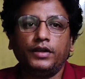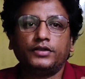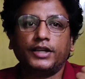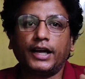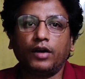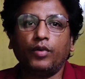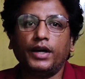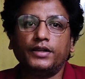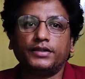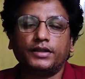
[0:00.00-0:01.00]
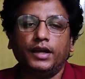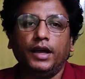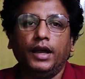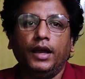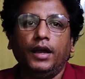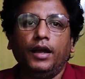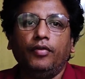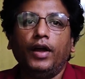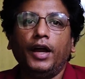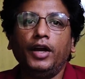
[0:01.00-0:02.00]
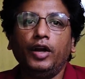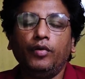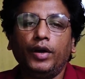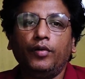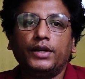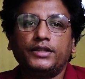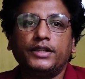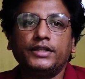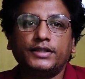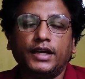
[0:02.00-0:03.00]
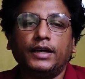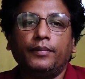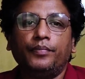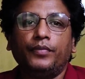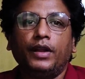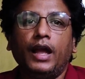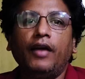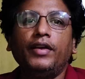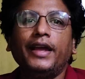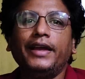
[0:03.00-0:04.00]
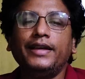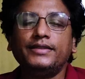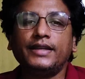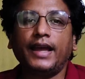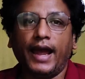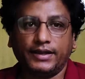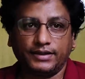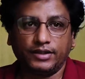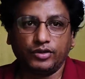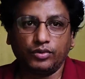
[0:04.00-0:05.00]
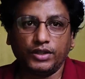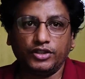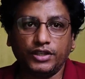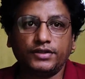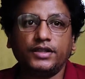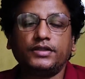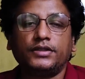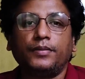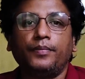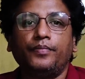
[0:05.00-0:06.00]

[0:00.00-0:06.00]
Second one is the individual citizen having a easy access to the justice